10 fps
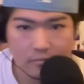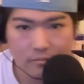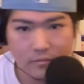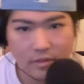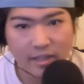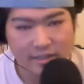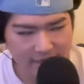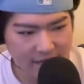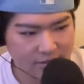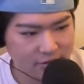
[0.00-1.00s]

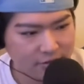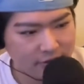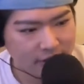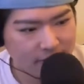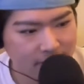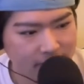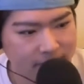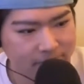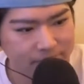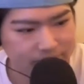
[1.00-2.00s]

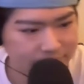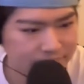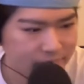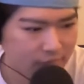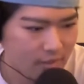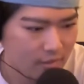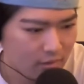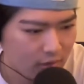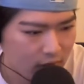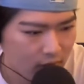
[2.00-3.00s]

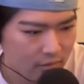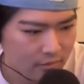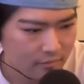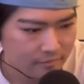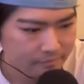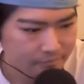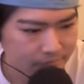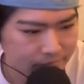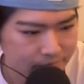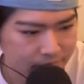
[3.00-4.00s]

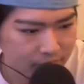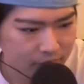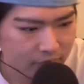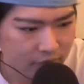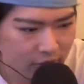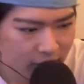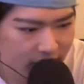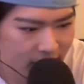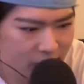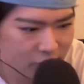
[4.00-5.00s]

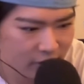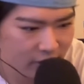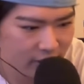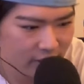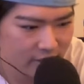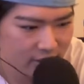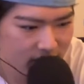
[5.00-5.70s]
(not speaking)